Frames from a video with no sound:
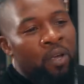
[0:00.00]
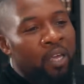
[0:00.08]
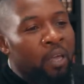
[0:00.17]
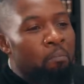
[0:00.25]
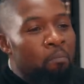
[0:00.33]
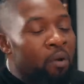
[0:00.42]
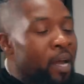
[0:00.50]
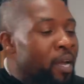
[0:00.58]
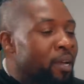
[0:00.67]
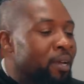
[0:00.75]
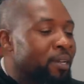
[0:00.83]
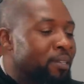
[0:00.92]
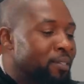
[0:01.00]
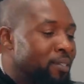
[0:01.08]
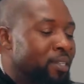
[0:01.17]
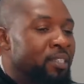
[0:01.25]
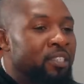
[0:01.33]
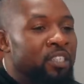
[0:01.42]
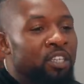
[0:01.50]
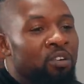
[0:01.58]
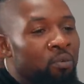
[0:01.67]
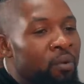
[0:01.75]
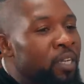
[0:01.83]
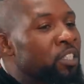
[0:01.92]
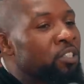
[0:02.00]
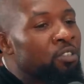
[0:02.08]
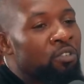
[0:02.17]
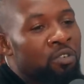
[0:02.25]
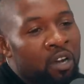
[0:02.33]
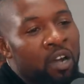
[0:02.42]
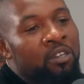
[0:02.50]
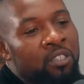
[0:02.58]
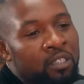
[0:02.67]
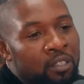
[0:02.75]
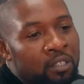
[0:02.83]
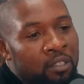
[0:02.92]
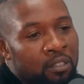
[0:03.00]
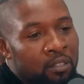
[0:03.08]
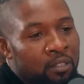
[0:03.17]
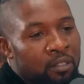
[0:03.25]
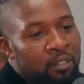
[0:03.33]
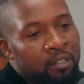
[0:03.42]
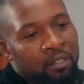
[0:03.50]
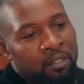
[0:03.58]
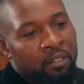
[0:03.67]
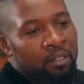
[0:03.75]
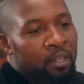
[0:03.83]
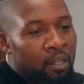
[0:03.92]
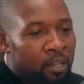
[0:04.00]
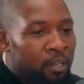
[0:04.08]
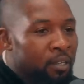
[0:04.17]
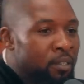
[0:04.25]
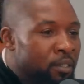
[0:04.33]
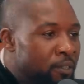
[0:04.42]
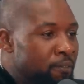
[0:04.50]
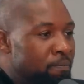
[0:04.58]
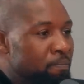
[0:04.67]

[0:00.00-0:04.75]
we can break these generational curses. Yeah. I'm